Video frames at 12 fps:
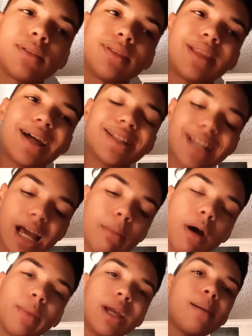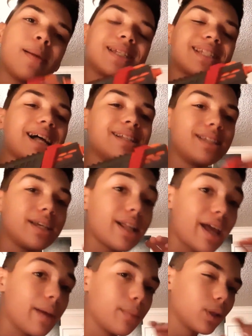That time, I'll be honest, I did
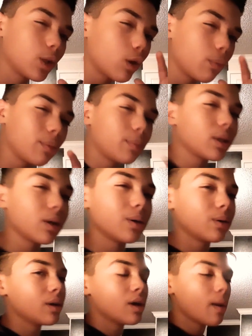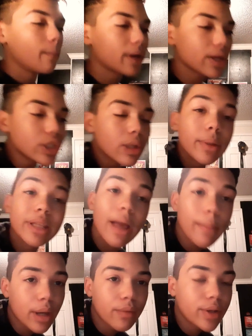aim a little bit below, but it shouldn't be
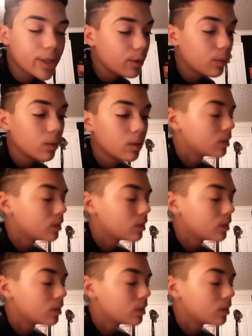that big of a deal.